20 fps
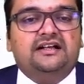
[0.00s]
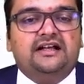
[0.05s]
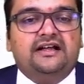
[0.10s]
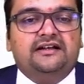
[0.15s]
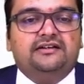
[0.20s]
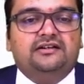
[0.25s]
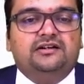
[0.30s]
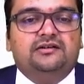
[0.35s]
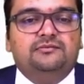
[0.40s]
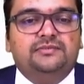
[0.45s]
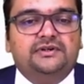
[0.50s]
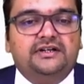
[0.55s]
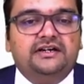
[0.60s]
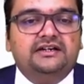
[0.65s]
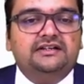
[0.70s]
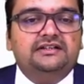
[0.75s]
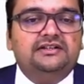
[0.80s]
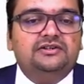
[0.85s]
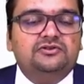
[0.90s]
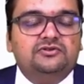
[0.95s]
and
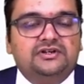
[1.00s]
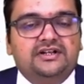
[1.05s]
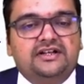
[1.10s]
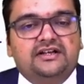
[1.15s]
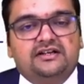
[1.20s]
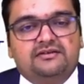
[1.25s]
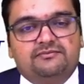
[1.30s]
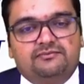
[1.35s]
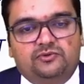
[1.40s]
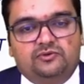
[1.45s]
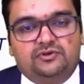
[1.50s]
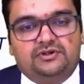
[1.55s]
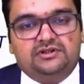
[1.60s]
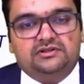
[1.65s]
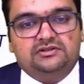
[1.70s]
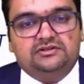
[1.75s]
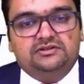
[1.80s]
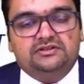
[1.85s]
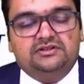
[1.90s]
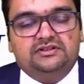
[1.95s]
upgrade the ODR
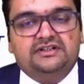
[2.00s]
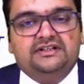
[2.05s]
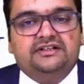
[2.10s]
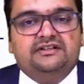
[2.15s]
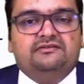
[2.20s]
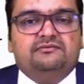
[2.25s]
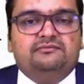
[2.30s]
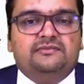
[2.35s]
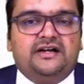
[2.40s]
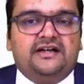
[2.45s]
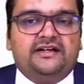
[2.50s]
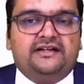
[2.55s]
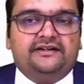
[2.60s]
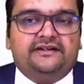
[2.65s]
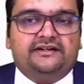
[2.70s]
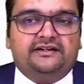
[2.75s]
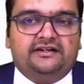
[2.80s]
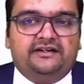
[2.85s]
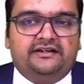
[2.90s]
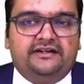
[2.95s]
portal
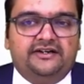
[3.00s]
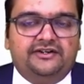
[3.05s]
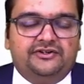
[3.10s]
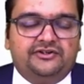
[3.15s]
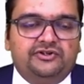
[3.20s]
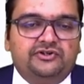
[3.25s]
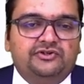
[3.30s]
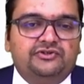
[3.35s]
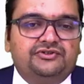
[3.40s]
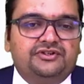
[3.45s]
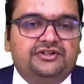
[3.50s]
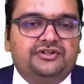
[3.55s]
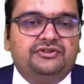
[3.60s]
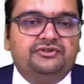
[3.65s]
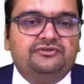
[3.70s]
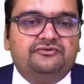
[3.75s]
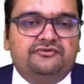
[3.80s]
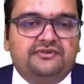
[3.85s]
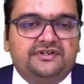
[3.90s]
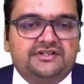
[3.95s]
by introducing
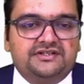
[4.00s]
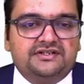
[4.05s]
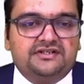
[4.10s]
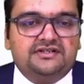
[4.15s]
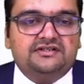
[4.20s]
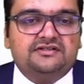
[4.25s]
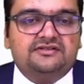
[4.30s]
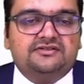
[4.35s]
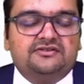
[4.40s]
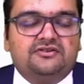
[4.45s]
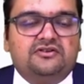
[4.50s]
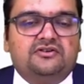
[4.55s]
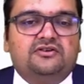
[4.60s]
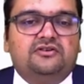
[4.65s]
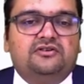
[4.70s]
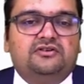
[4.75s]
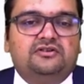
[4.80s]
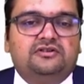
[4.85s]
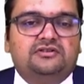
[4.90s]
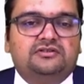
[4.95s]
new features
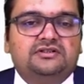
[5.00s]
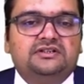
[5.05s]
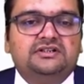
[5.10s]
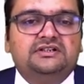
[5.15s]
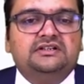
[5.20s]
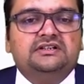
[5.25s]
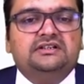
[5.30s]
or